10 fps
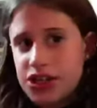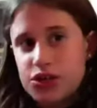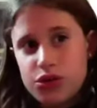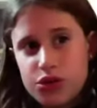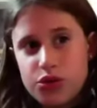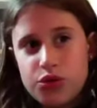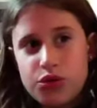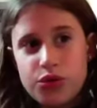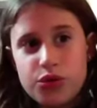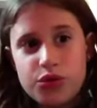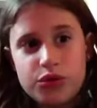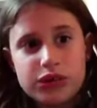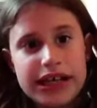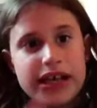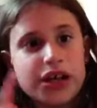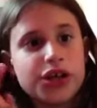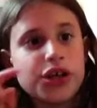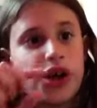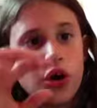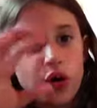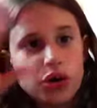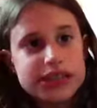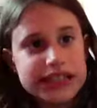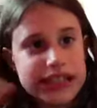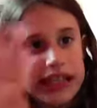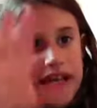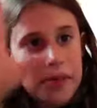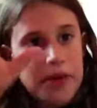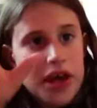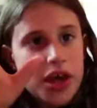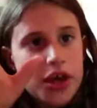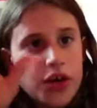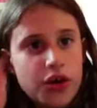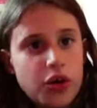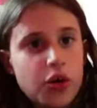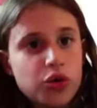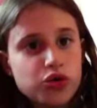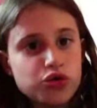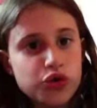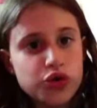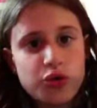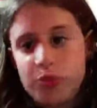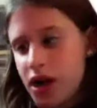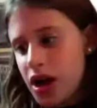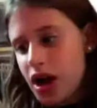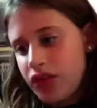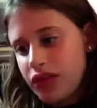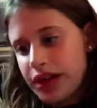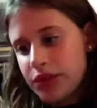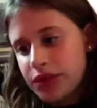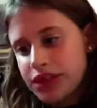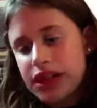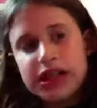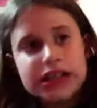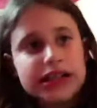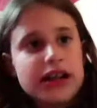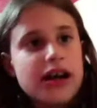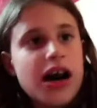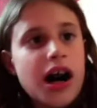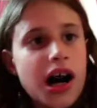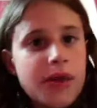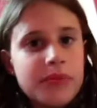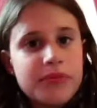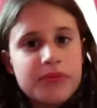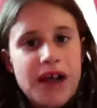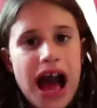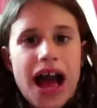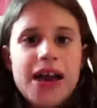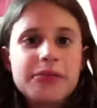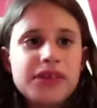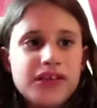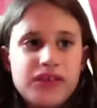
your whole team, your whole group of, like, when, I'm the